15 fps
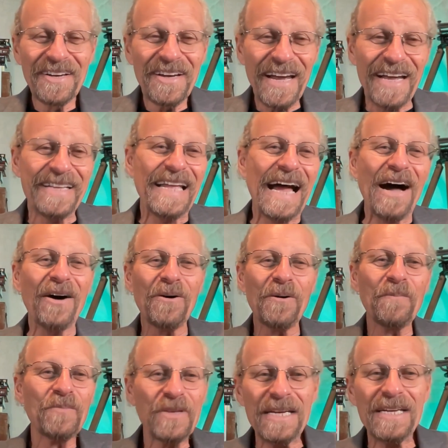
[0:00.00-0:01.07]
And
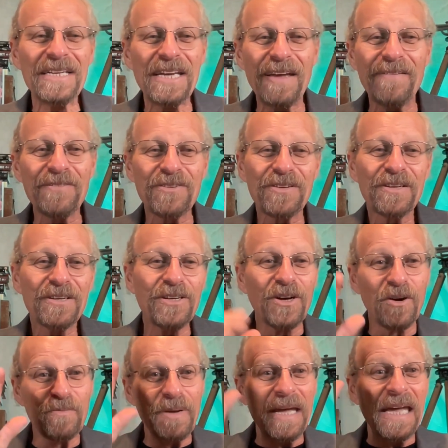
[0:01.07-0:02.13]
now he gives,
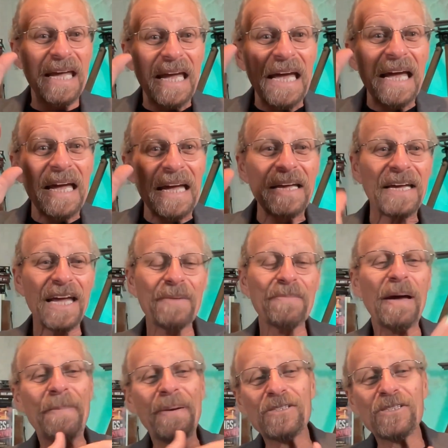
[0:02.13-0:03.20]
me and
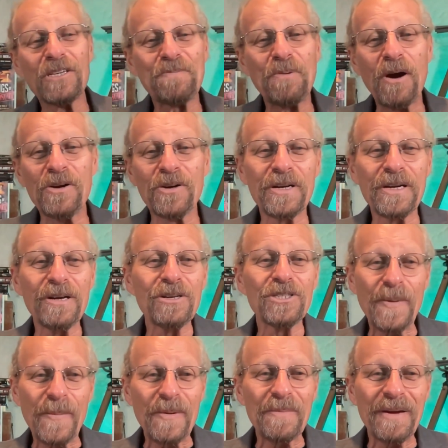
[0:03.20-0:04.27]
my business partner, Gil
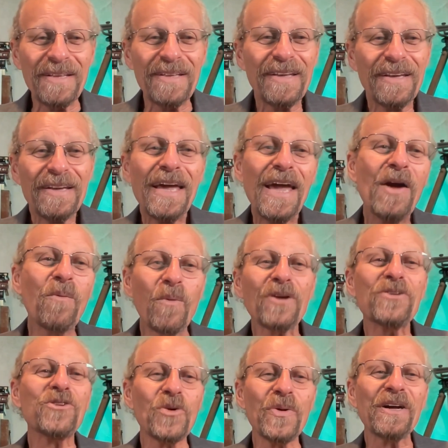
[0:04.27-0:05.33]
Zimmerman, and
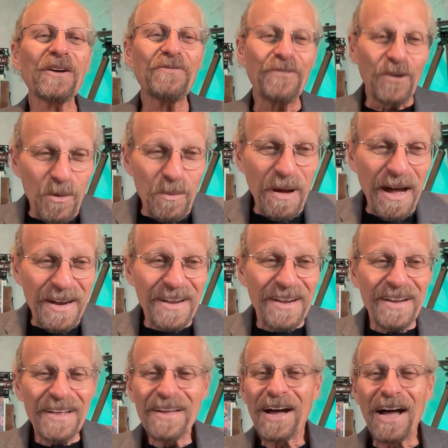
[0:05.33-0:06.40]
we're doing a film on
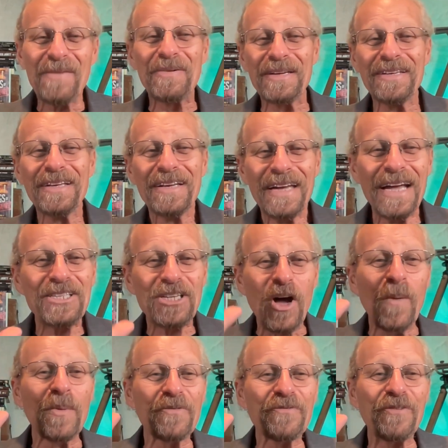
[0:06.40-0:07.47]
it. I mean, it's
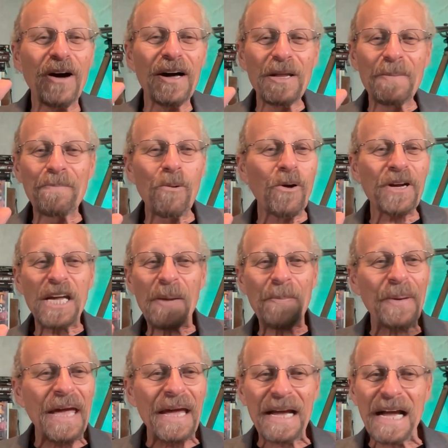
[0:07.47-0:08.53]
Elmer Fudd and Porky
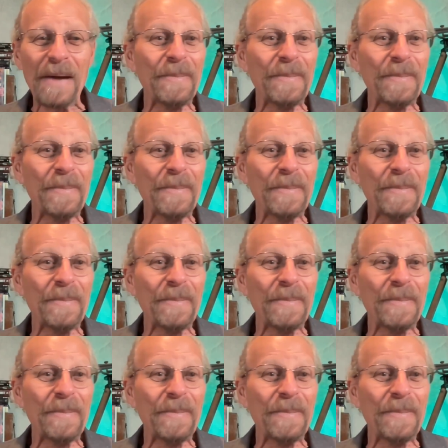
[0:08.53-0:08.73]
Pig. I